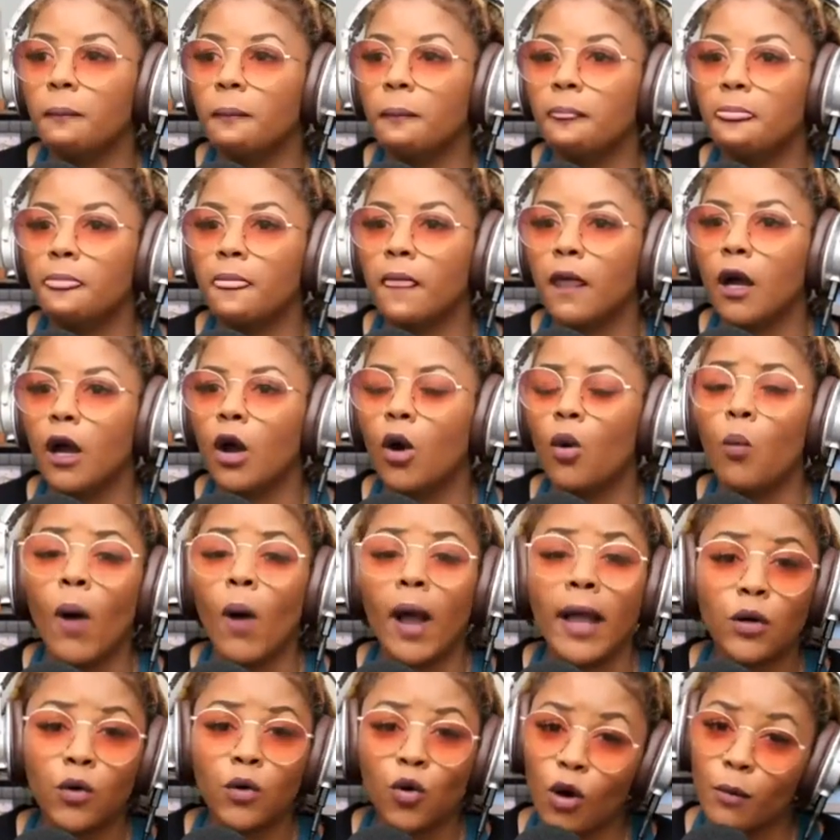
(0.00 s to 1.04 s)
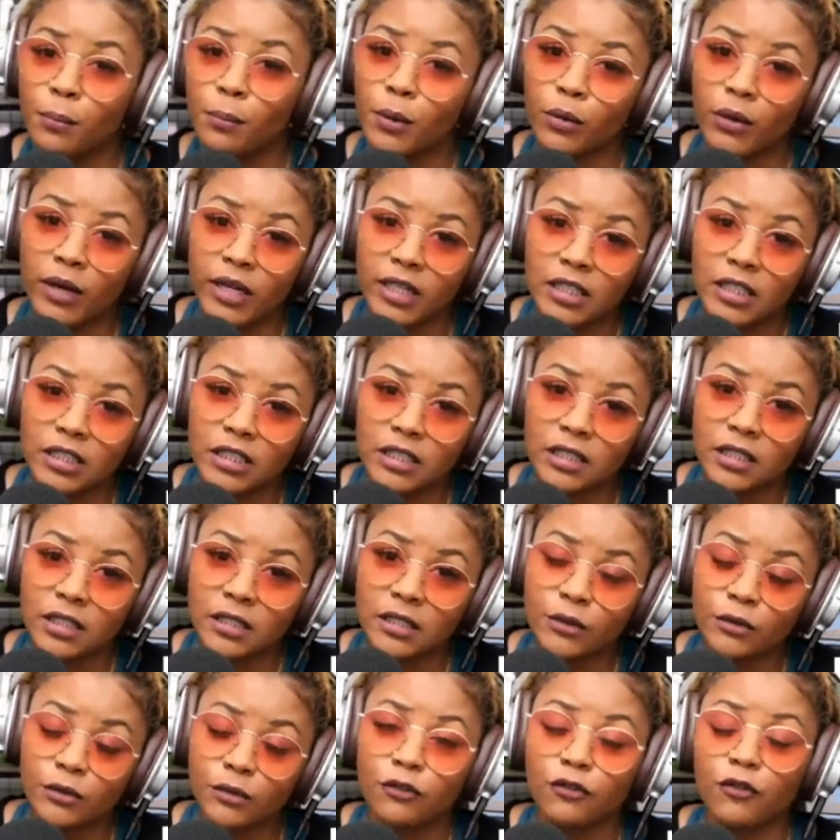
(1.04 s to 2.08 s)
a white corporation
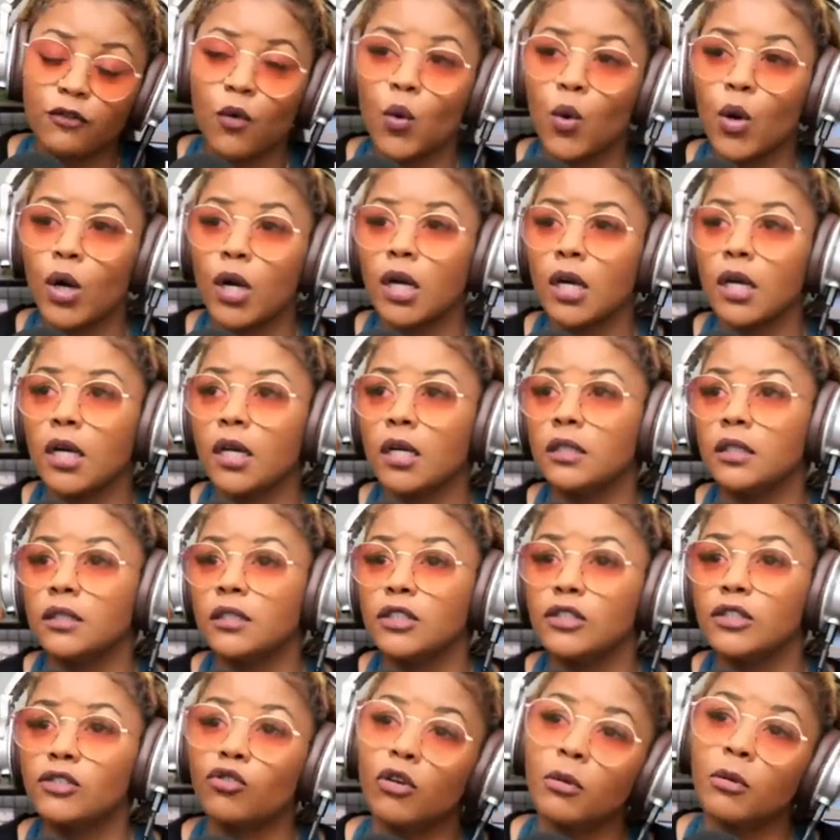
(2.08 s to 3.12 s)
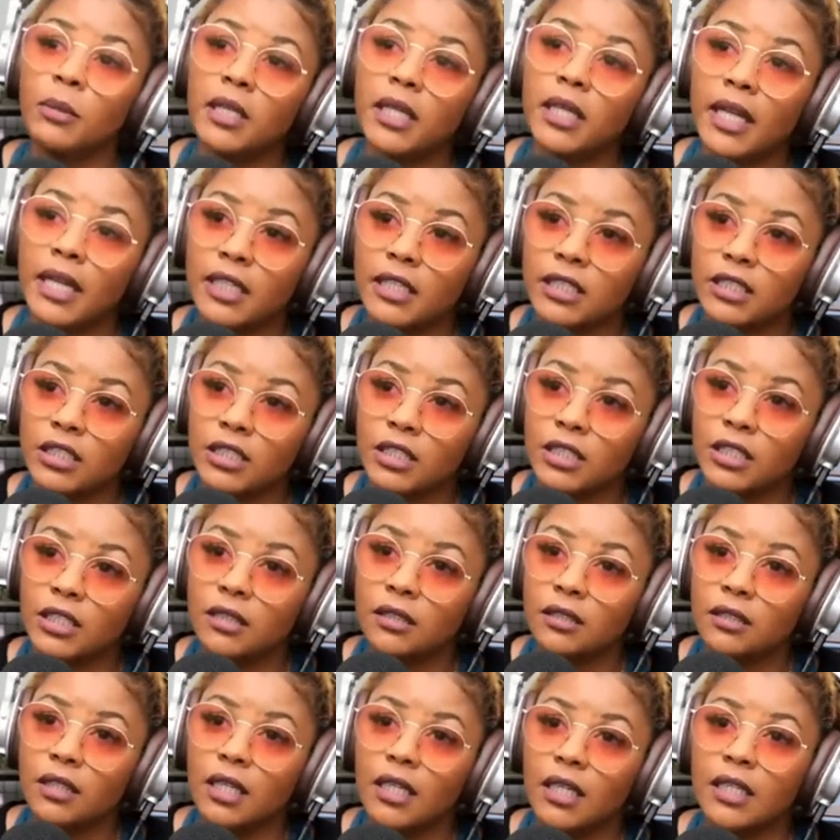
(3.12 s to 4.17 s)
for discrimination,
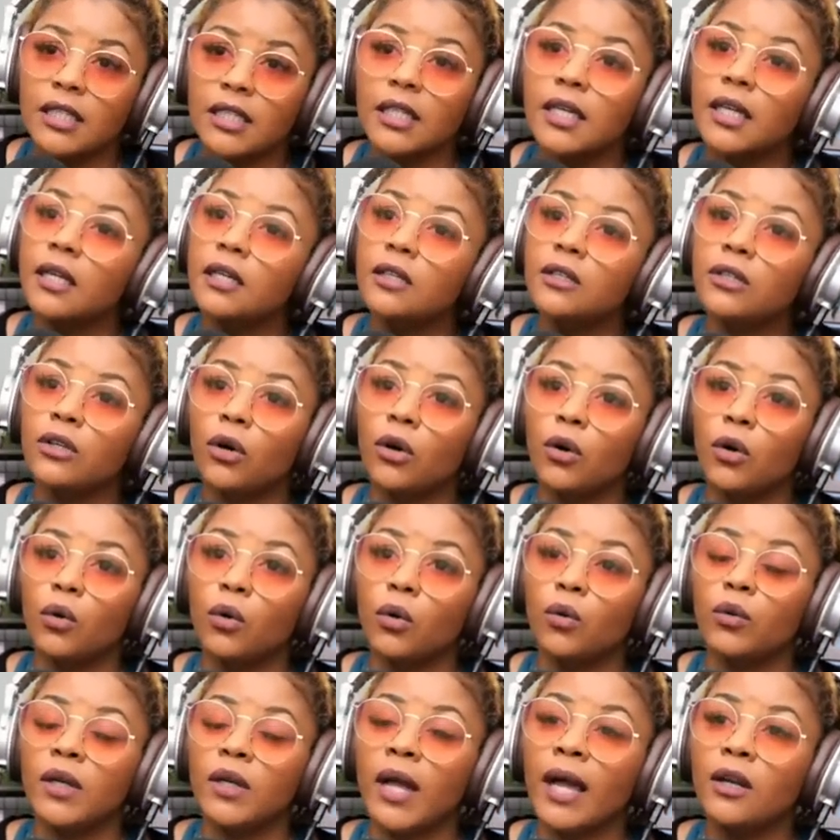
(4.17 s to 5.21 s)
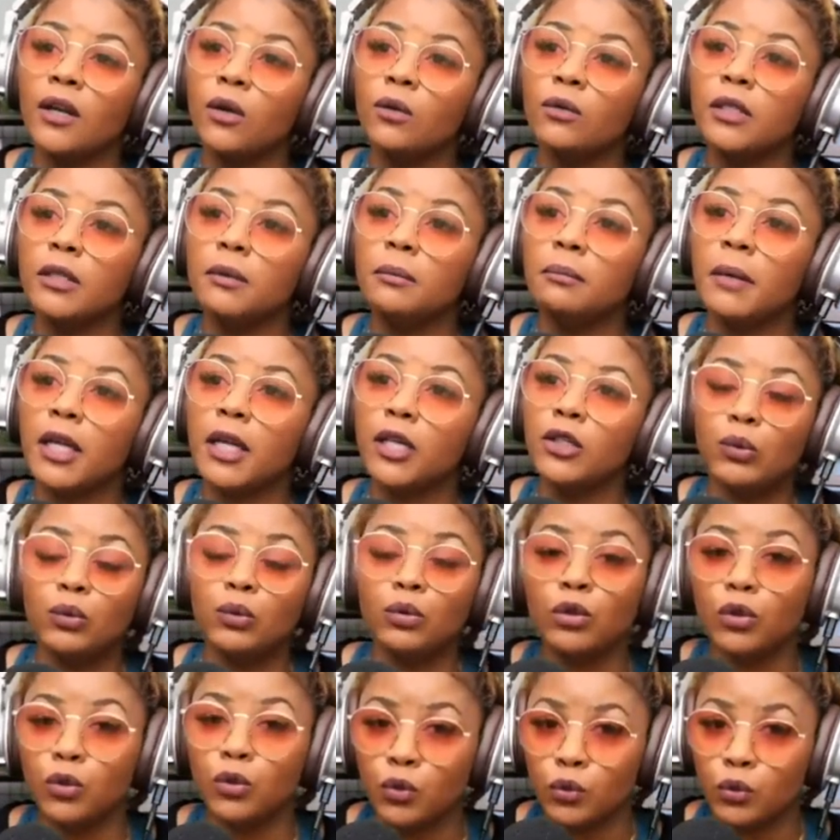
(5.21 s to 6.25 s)
no, not only may you
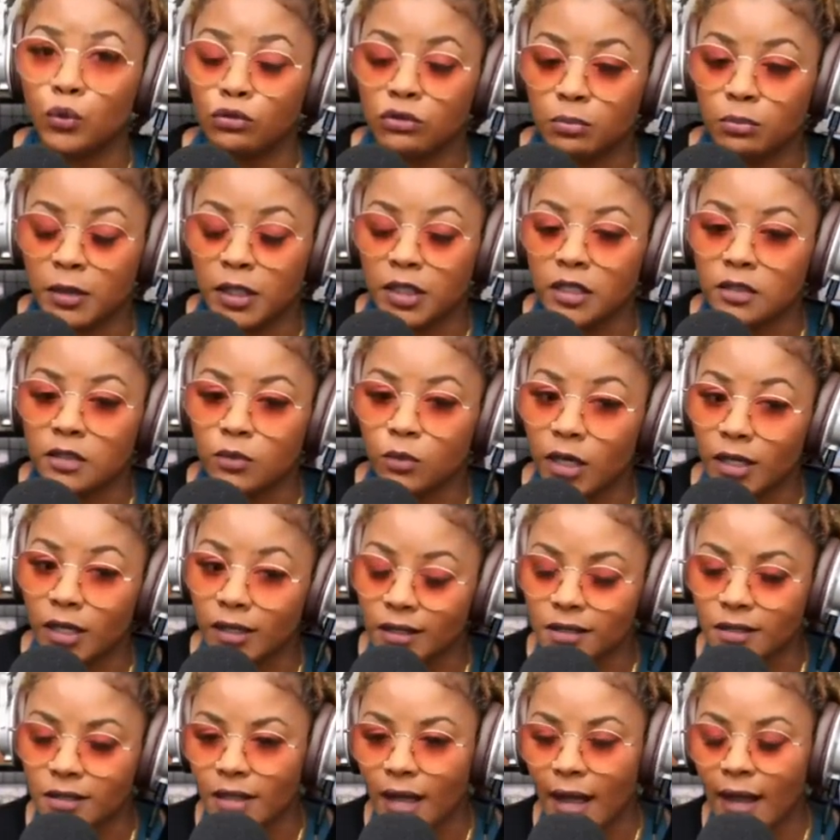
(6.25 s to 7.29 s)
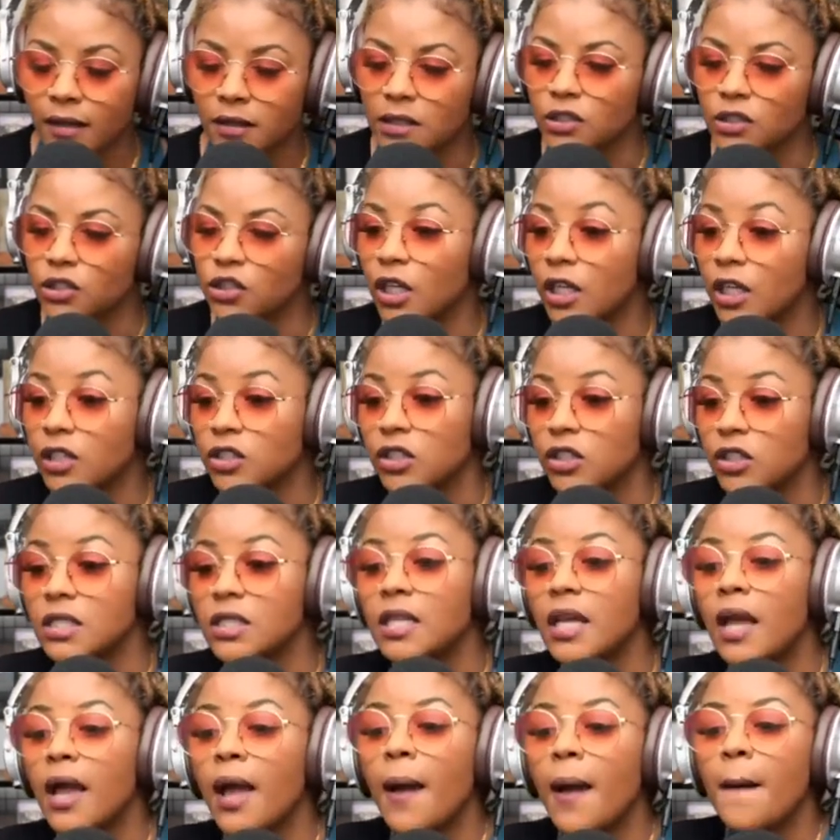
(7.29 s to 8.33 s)
lose because we're going to stack the judges,
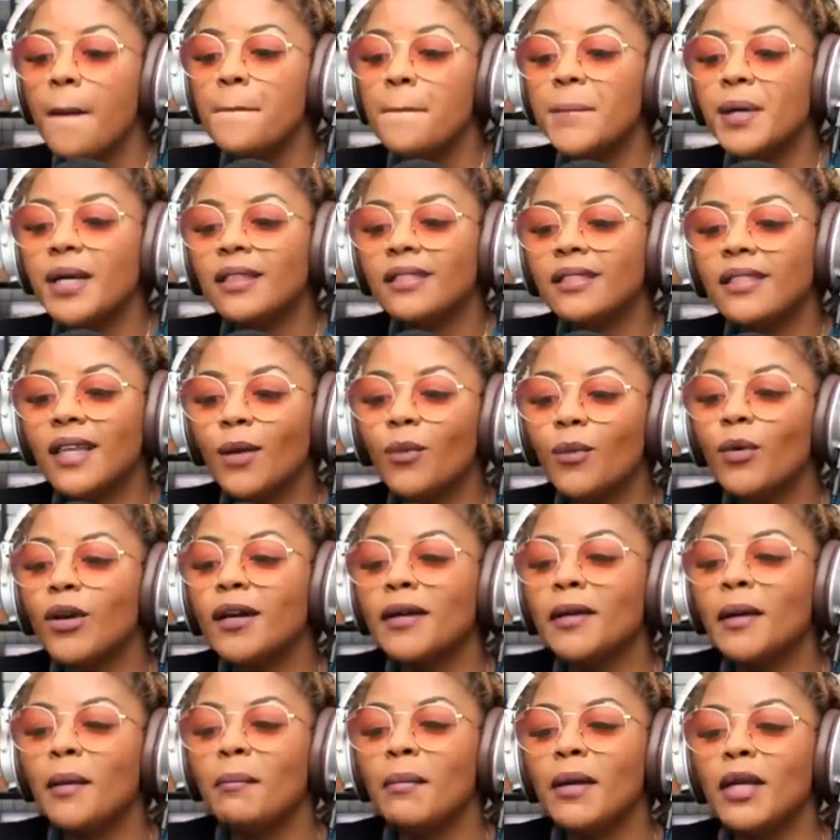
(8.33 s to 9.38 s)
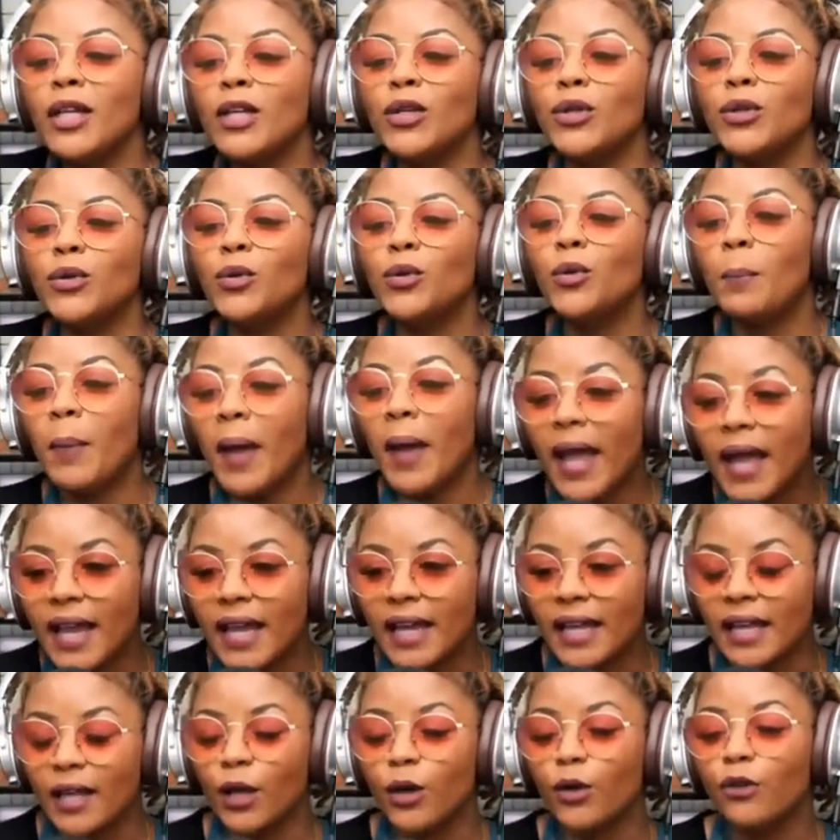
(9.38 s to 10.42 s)
but then we're going to make you pay
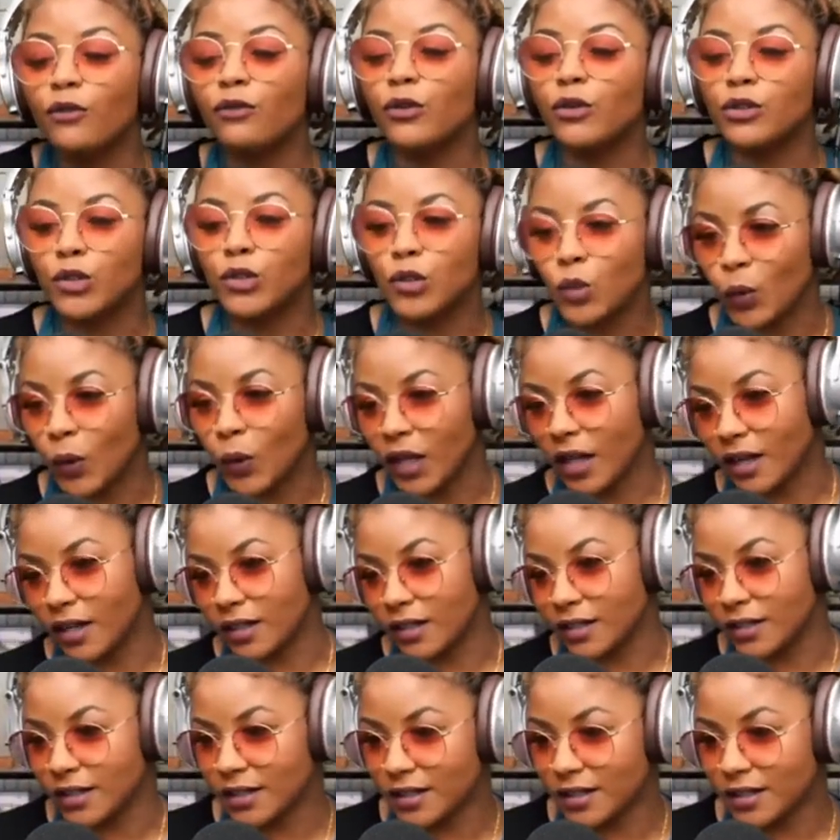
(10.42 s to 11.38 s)
for suing us.